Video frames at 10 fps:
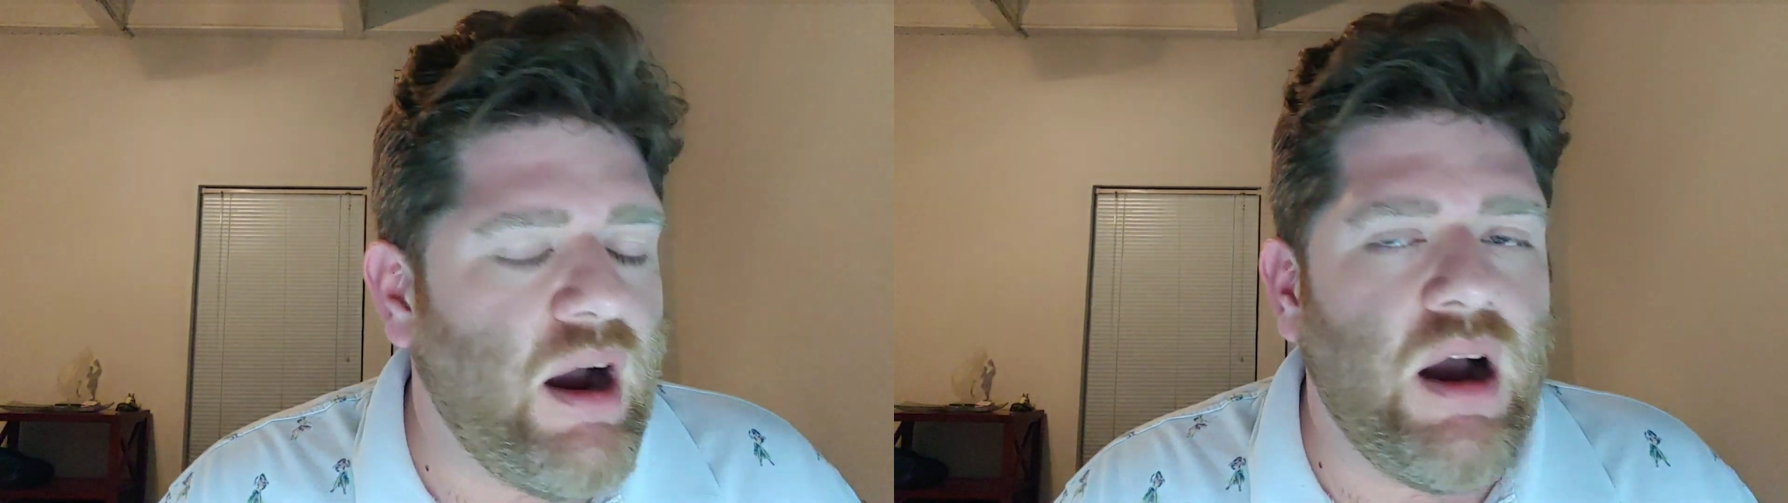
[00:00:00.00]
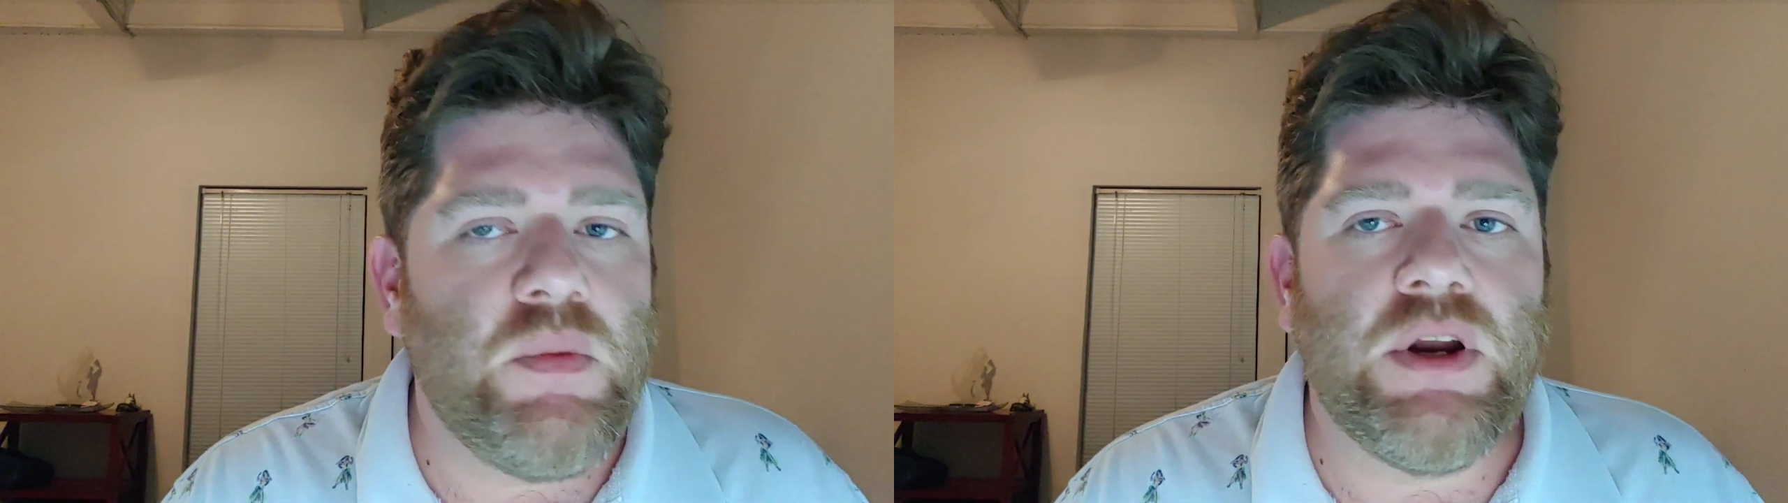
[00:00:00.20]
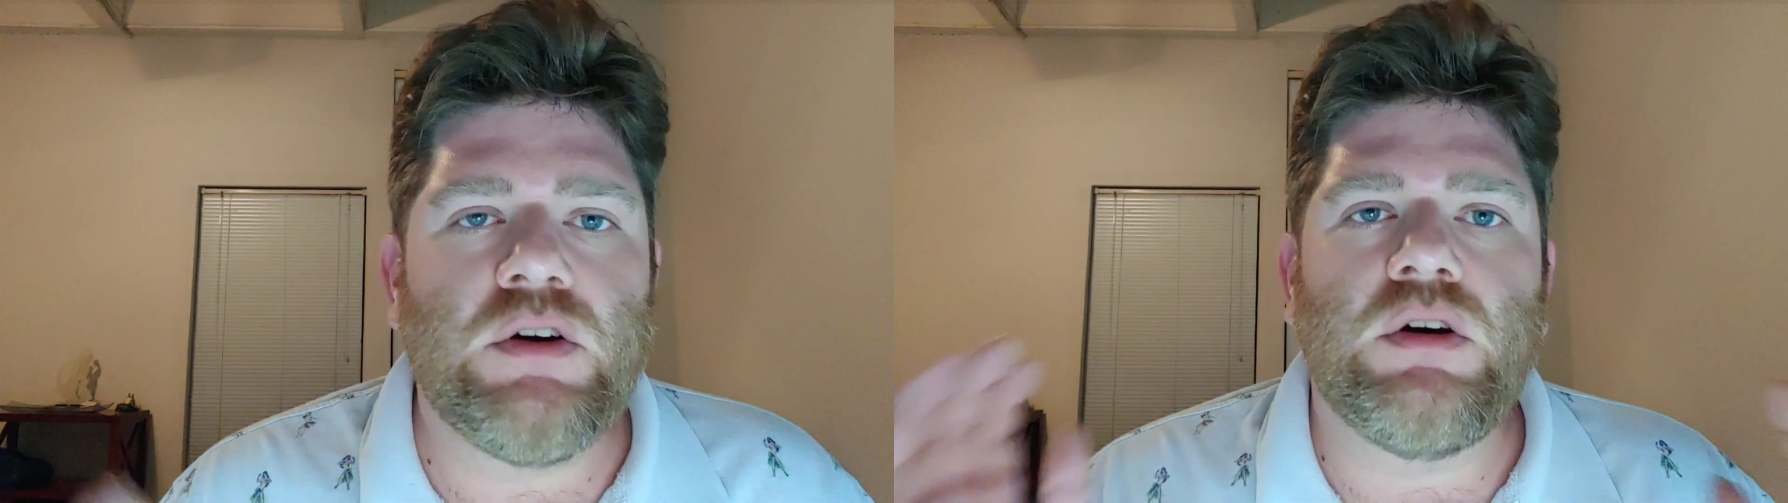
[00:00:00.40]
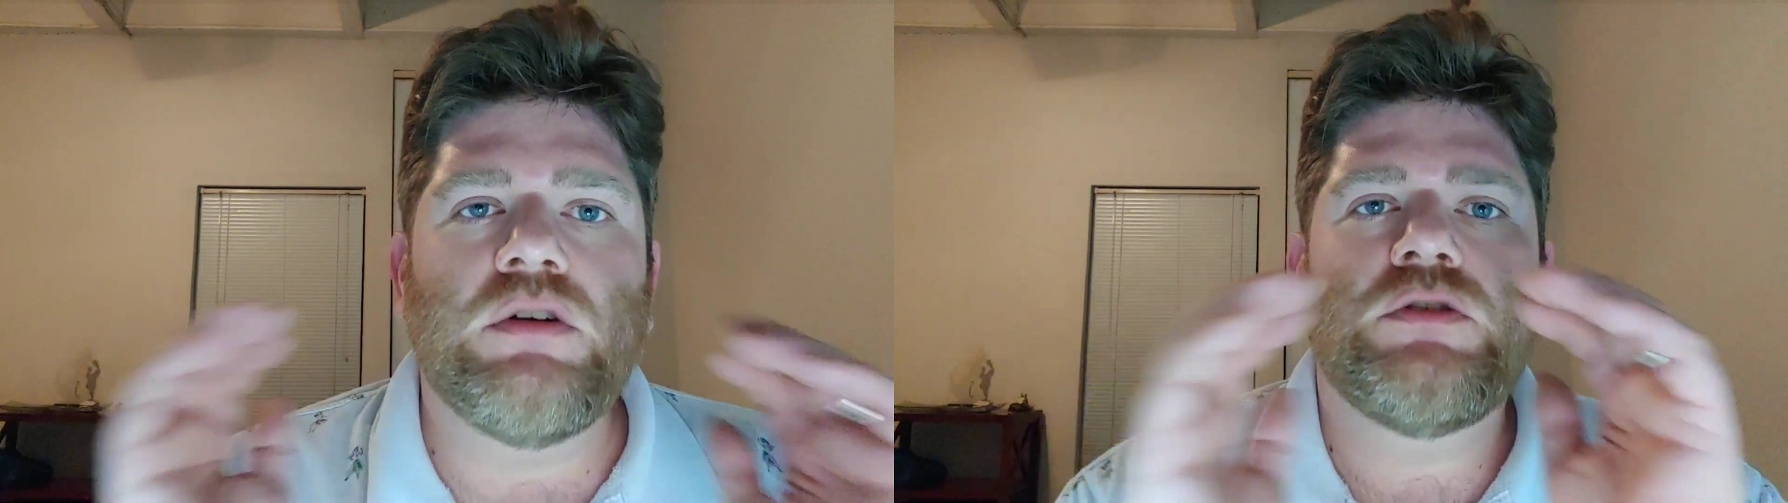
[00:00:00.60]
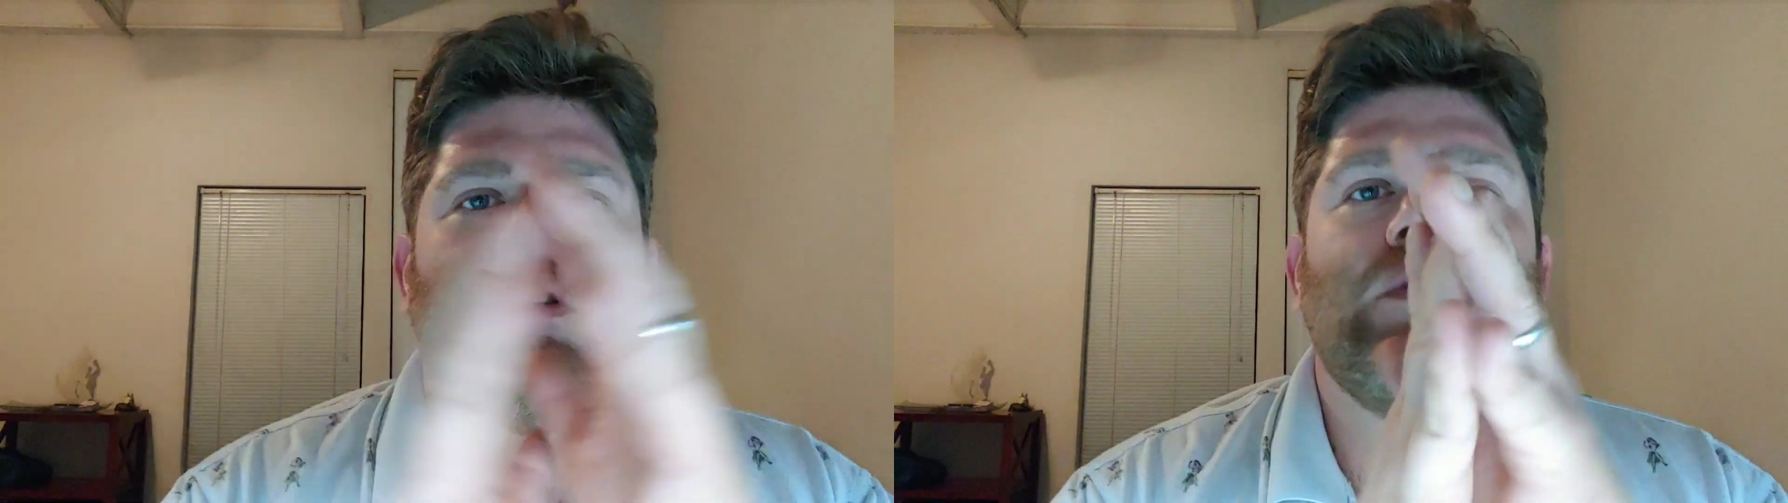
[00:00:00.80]
I'm at a
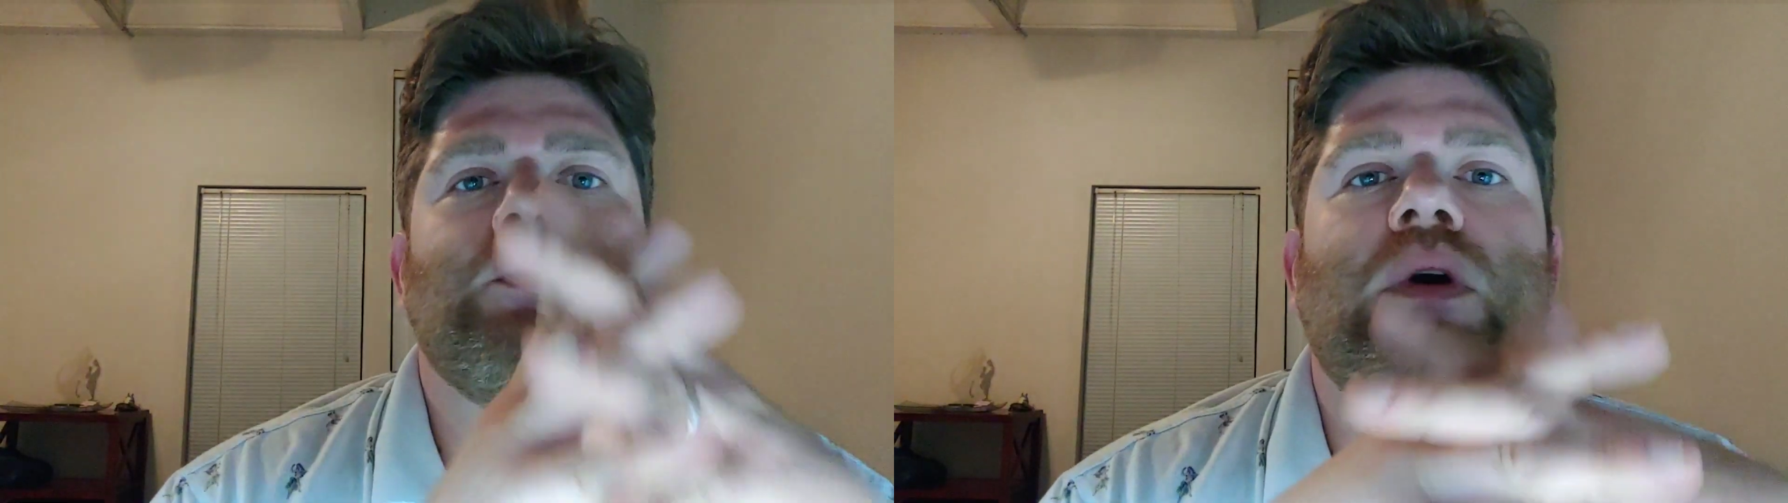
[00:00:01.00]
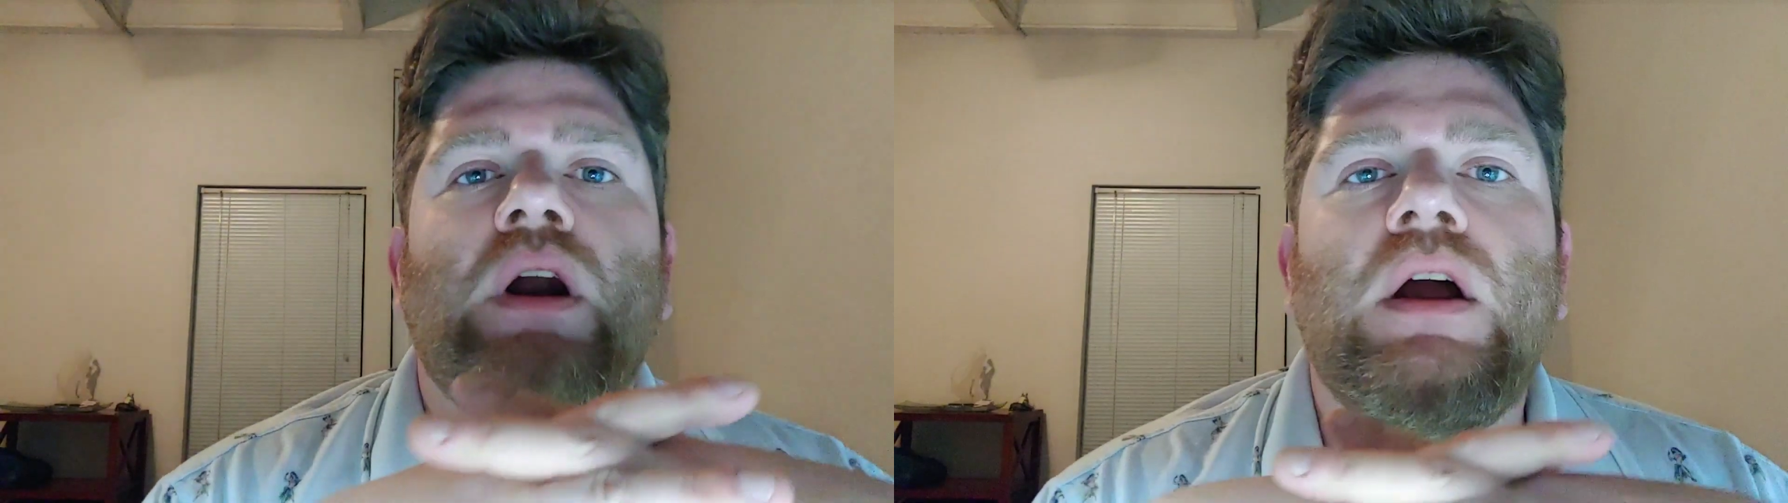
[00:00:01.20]
crossroads where